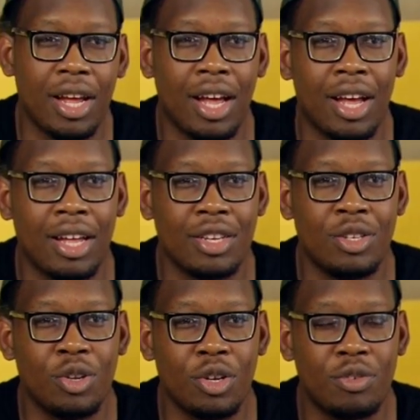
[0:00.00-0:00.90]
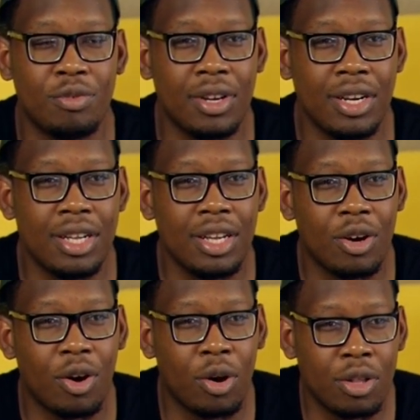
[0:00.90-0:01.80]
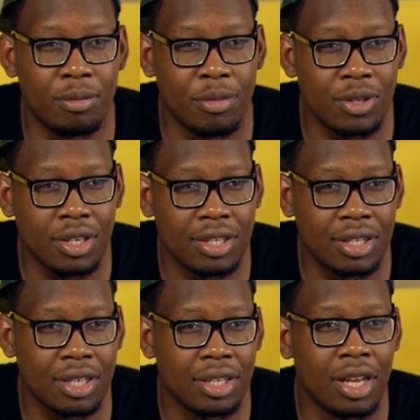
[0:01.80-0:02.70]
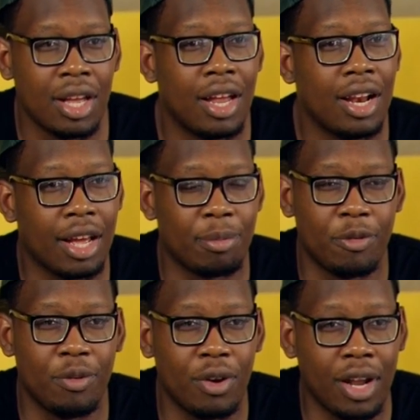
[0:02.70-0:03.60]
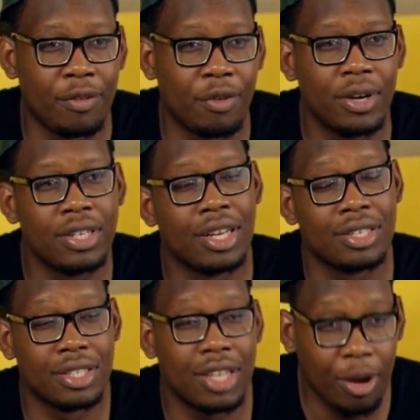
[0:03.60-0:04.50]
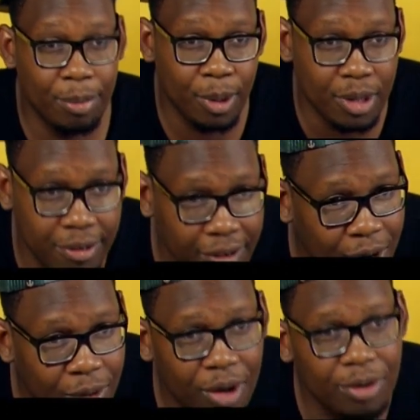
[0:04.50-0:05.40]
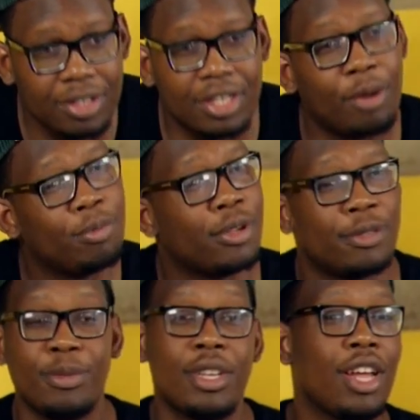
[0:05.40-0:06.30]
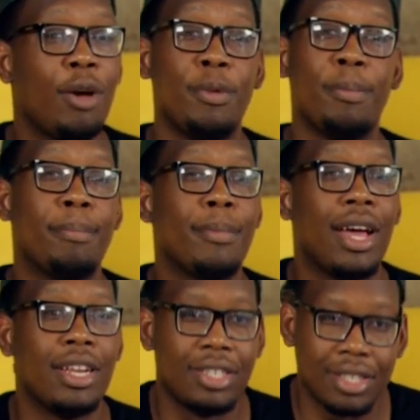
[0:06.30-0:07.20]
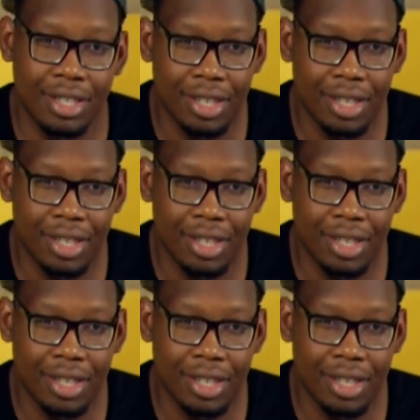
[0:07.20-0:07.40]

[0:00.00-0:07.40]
that are not really on the music scene like before. Like for instance, Style Plus. If I could work with Style Plus, man, that would be mad.